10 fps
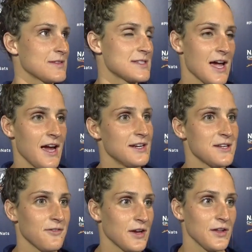
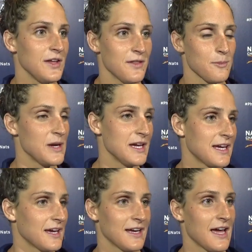scientifically the peak
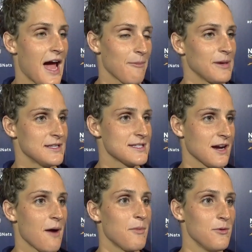happens a
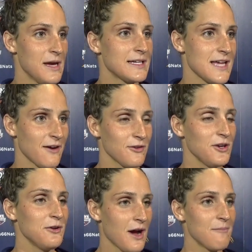couple weeks
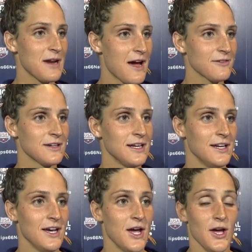after you come down.
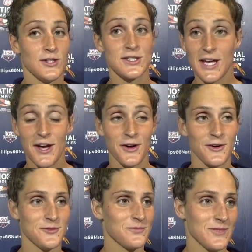
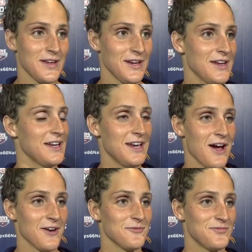So, you
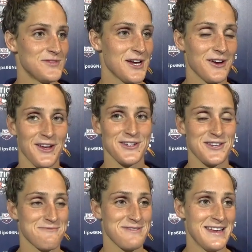know, Tokyo
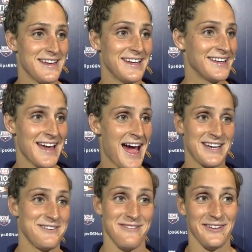should be, I
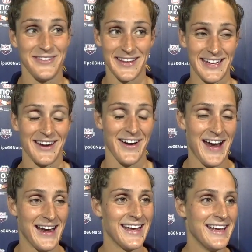should be feeling great.